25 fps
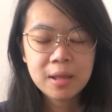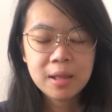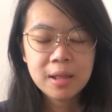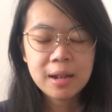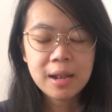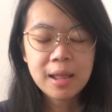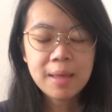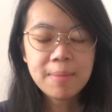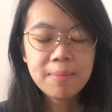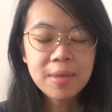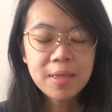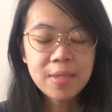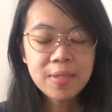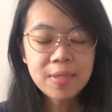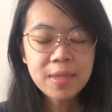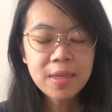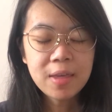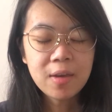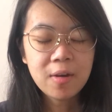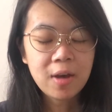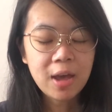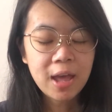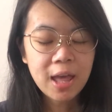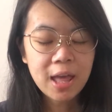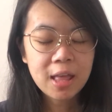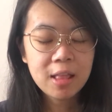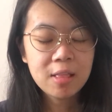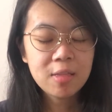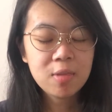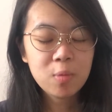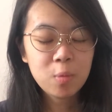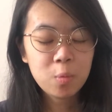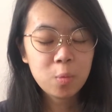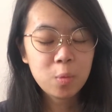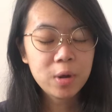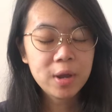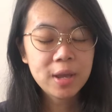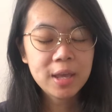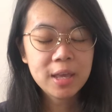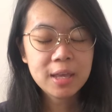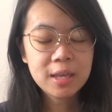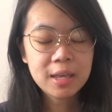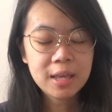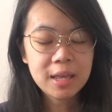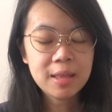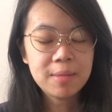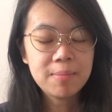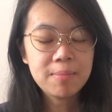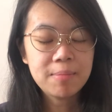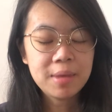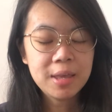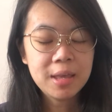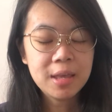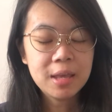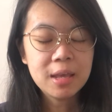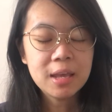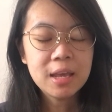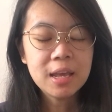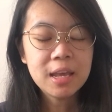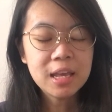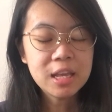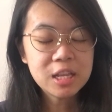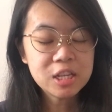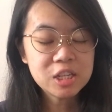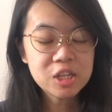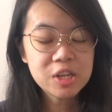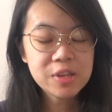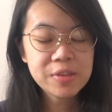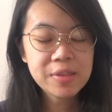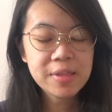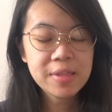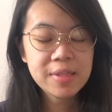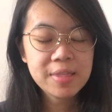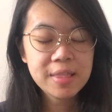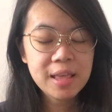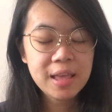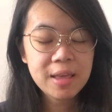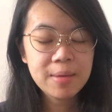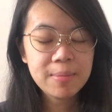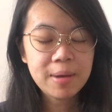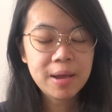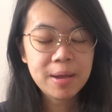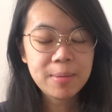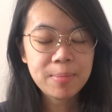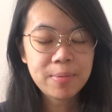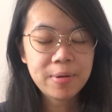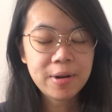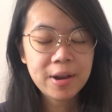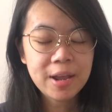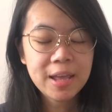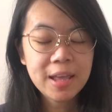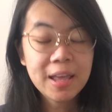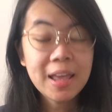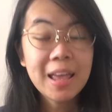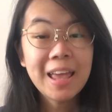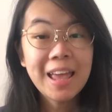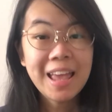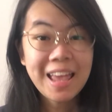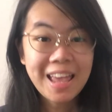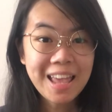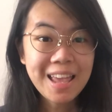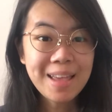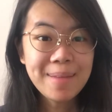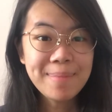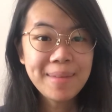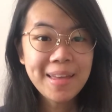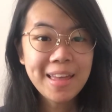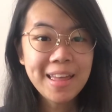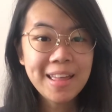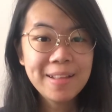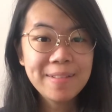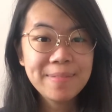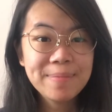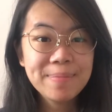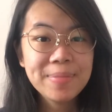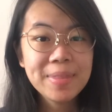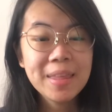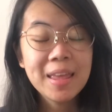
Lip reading: Let me see your hands working in me. In Jesus' name I pray. Amen.